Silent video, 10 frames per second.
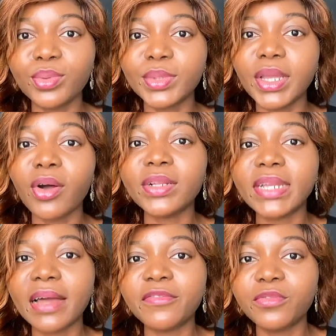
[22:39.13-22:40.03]
they
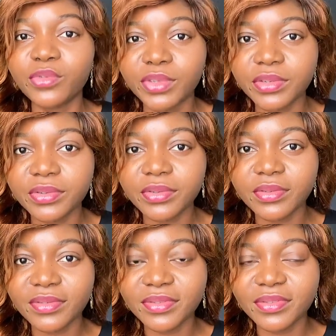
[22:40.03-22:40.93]
order food.
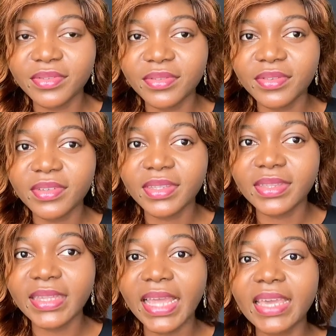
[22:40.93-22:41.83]

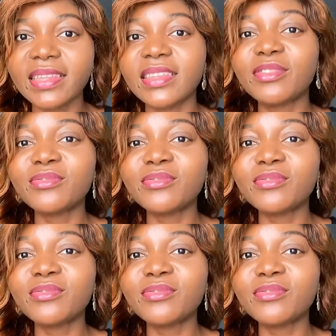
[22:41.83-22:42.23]
Like, they